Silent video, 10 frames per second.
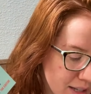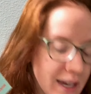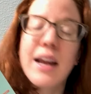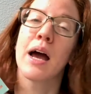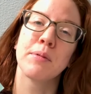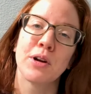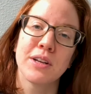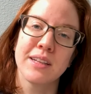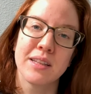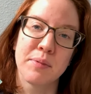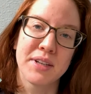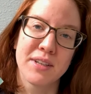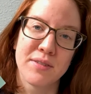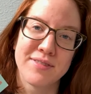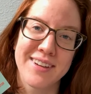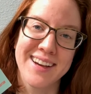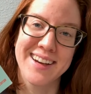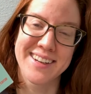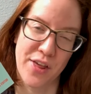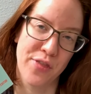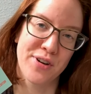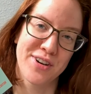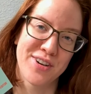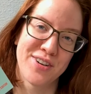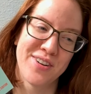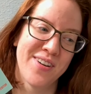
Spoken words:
Yet I'm currently in the middle of another